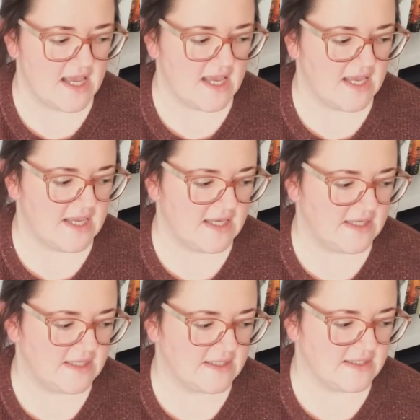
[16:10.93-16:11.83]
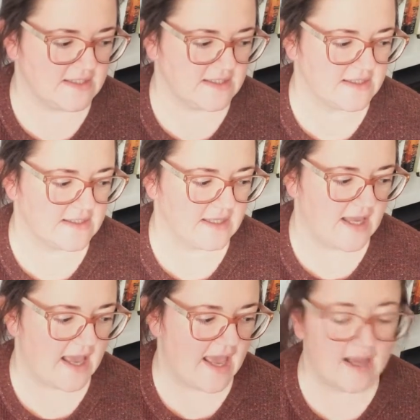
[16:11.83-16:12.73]
is
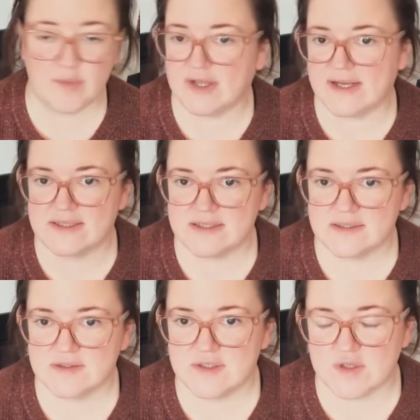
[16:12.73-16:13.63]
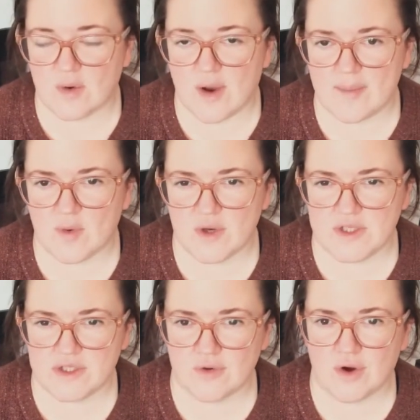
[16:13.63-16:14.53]
eggplant. So I'm going
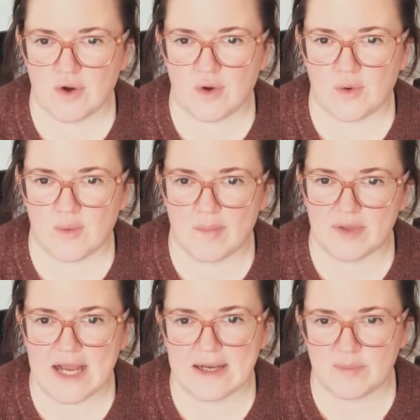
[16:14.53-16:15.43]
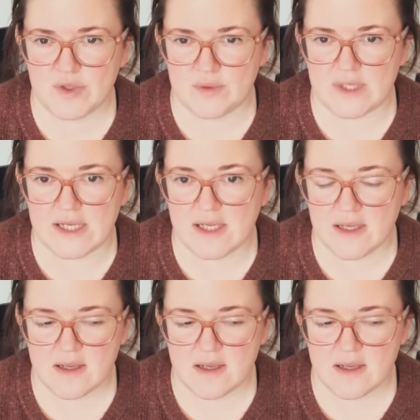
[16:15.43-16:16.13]
to grow Black Beauty.